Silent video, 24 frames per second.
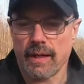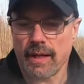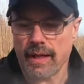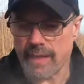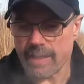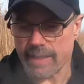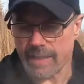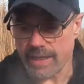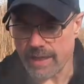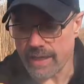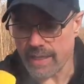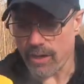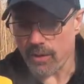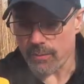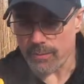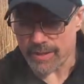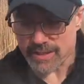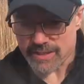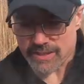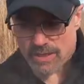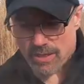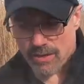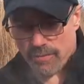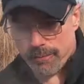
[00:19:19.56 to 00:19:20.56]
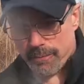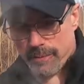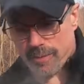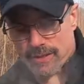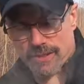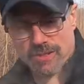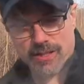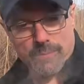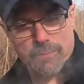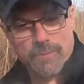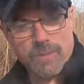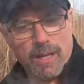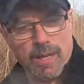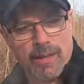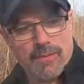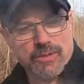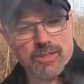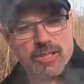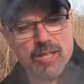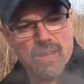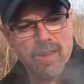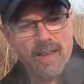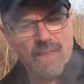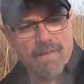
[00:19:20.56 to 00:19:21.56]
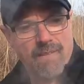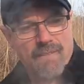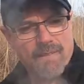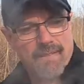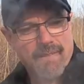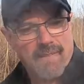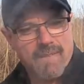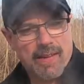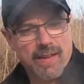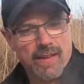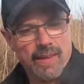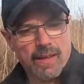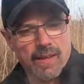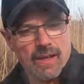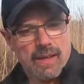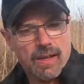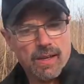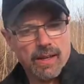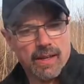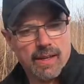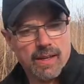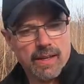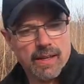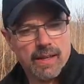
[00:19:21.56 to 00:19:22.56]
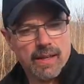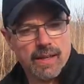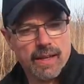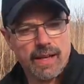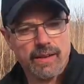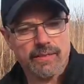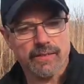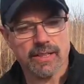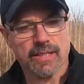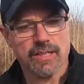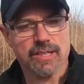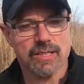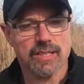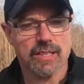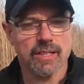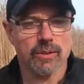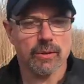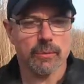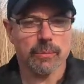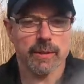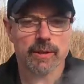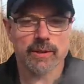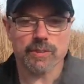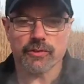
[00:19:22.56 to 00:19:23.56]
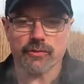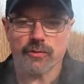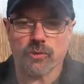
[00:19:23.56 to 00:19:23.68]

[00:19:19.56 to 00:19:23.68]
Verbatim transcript: I can't help myself, but sometimes I have to steal a piece